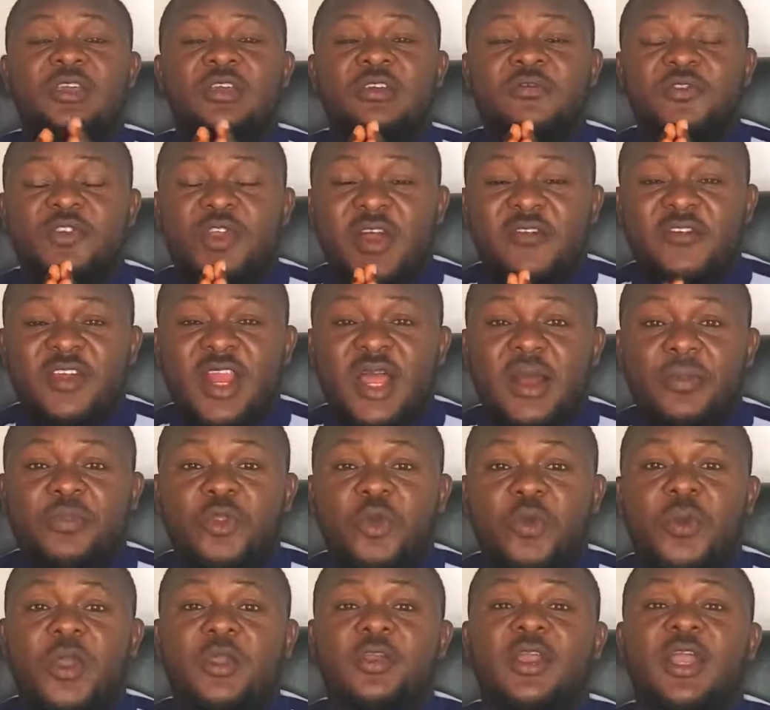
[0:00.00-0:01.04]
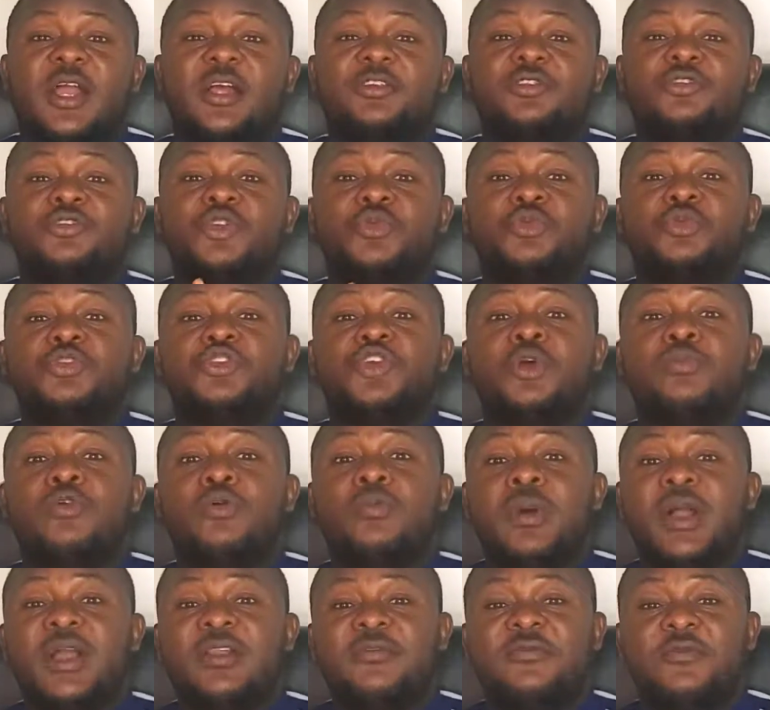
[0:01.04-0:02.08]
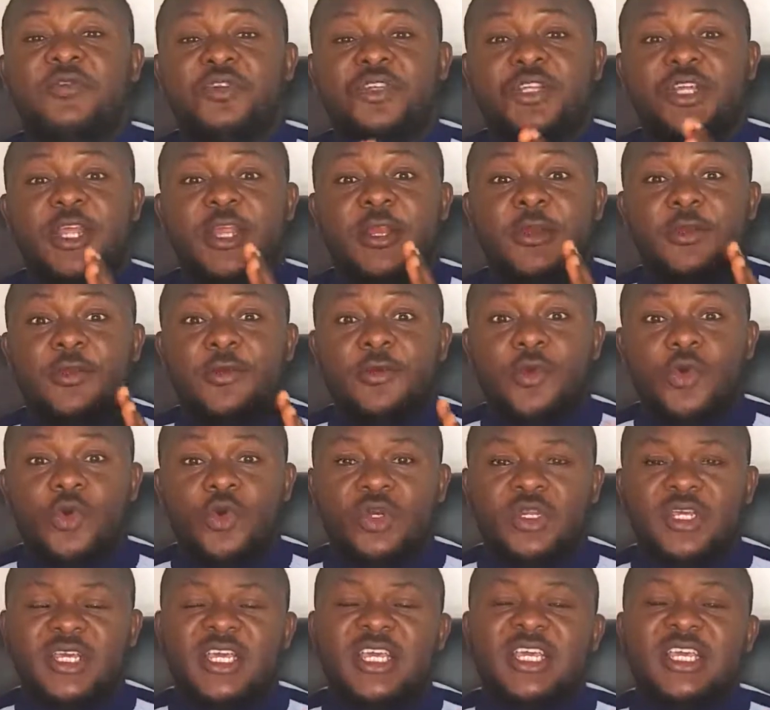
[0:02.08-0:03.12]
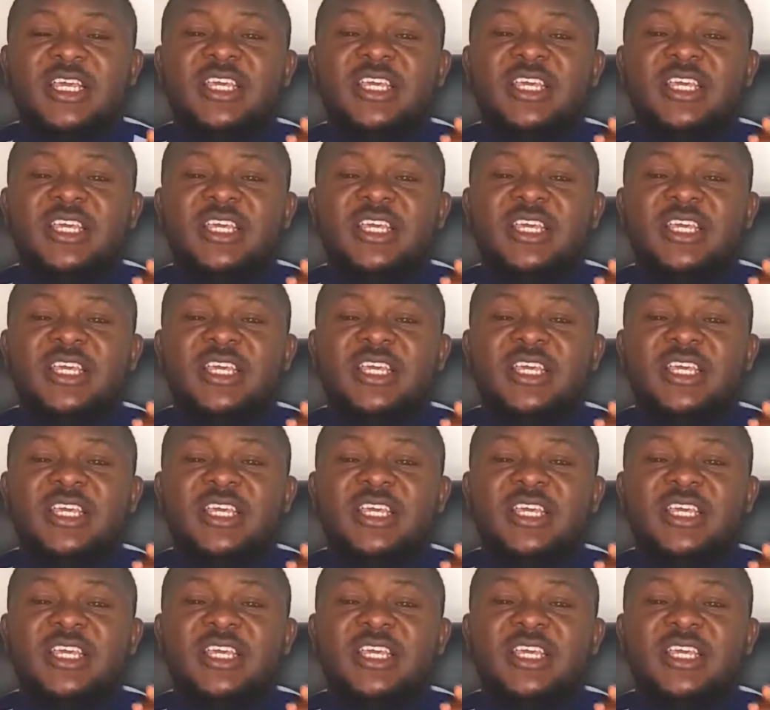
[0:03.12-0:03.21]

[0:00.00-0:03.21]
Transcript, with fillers: If you don't have a laptop, how you can do it with your mobile phone alone.